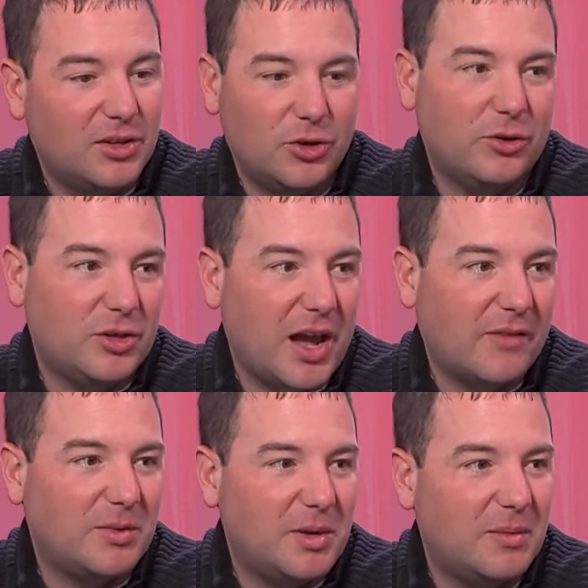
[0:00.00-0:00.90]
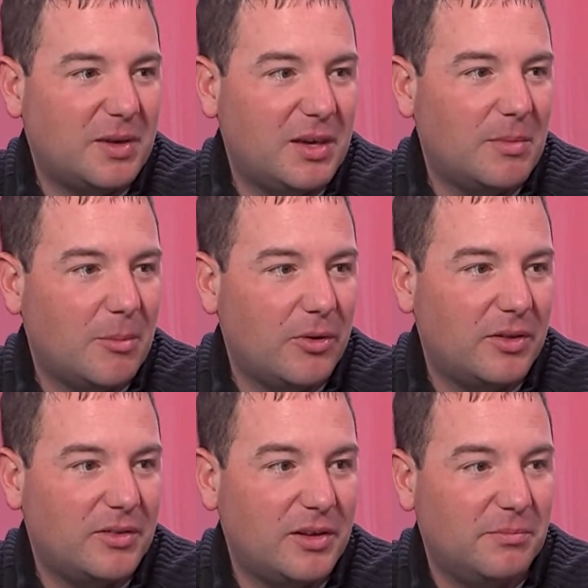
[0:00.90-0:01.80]
you have to be a key member of
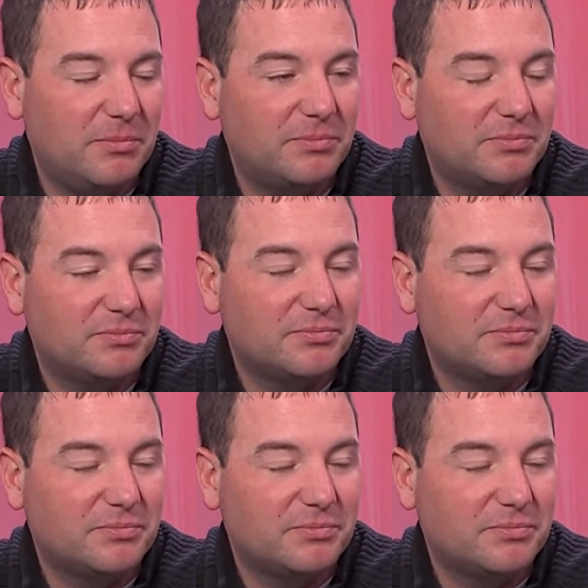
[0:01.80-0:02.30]
the team. Yeah, yeah,